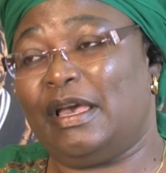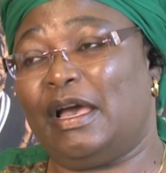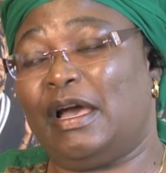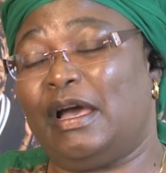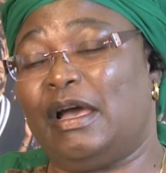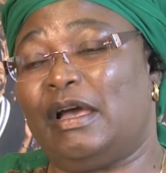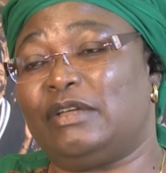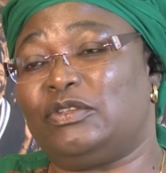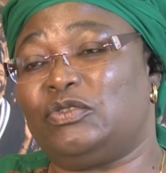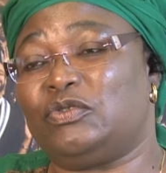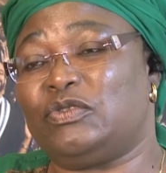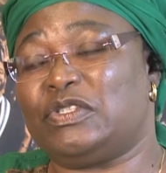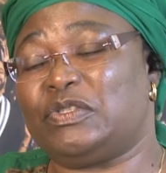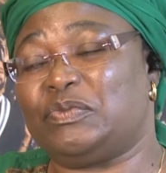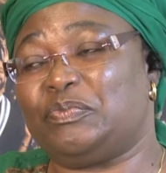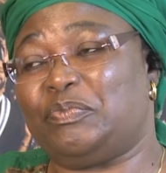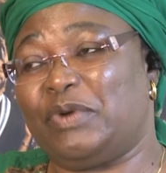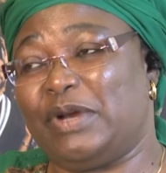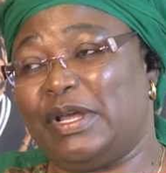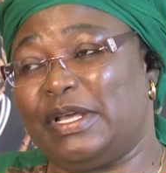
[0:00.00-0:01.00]
uh, to
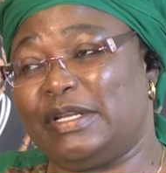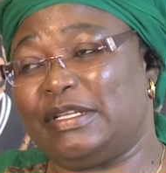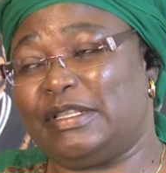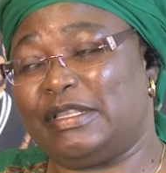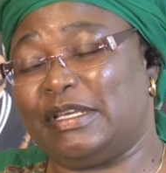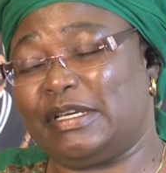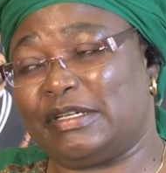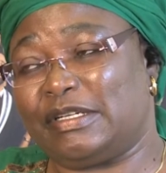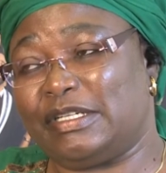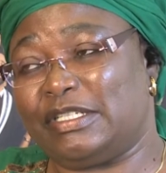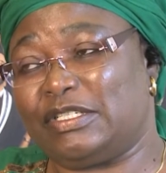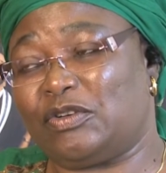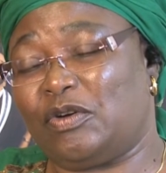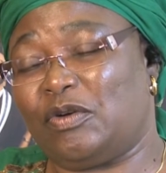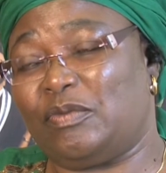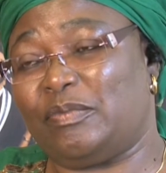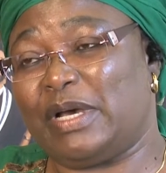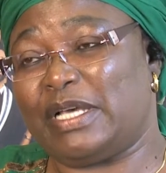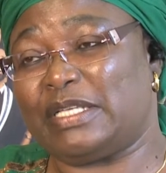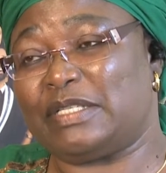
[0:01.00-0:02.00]
spread the
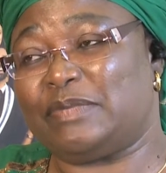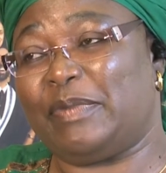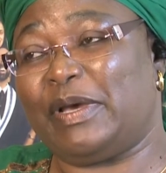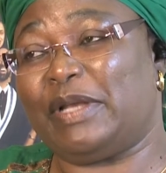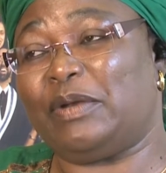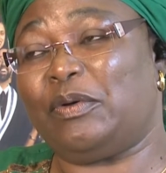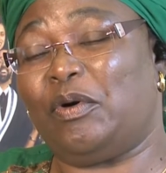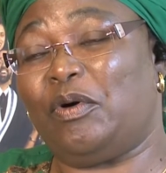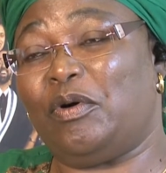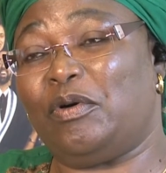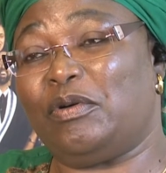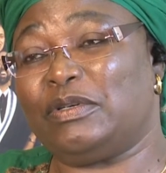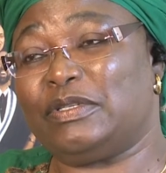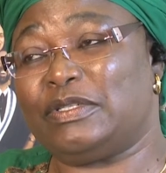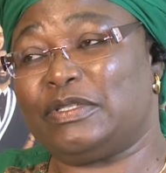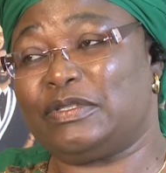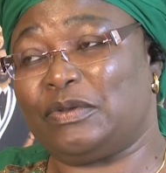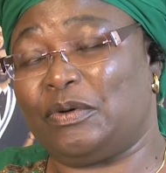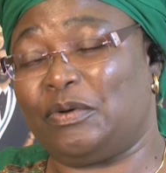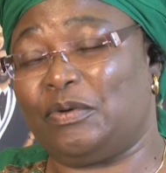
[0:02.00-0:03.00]
critical mass, but
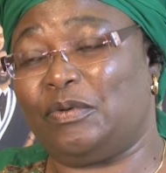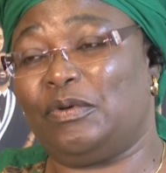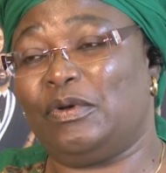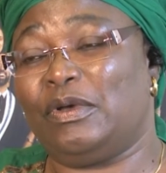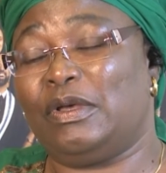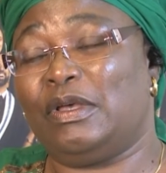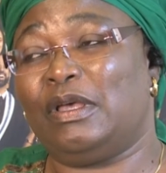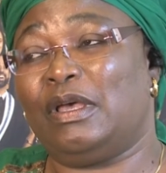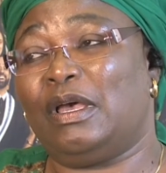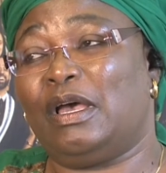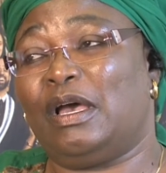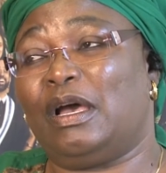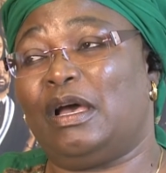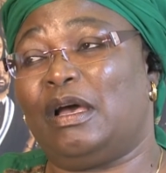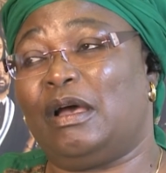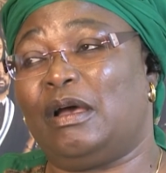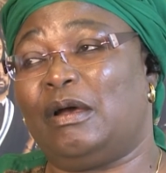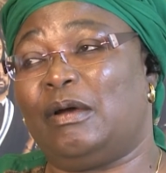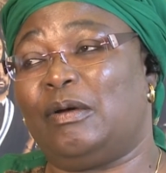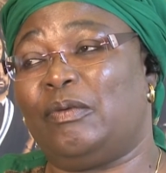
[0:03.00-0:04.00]
also
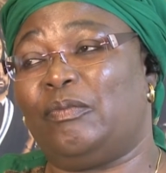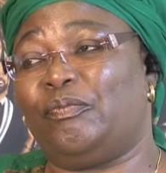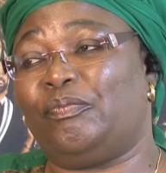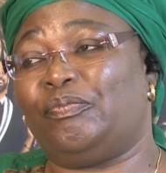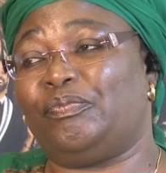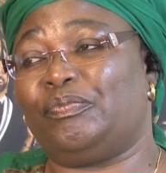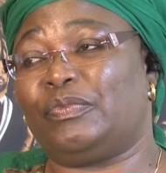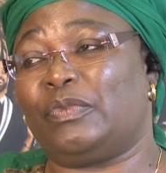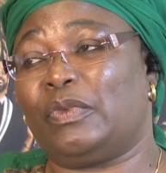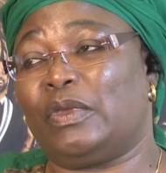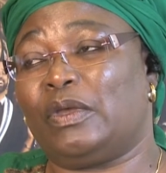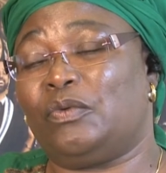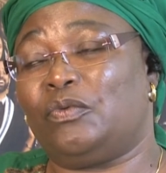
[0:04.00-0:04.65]
um,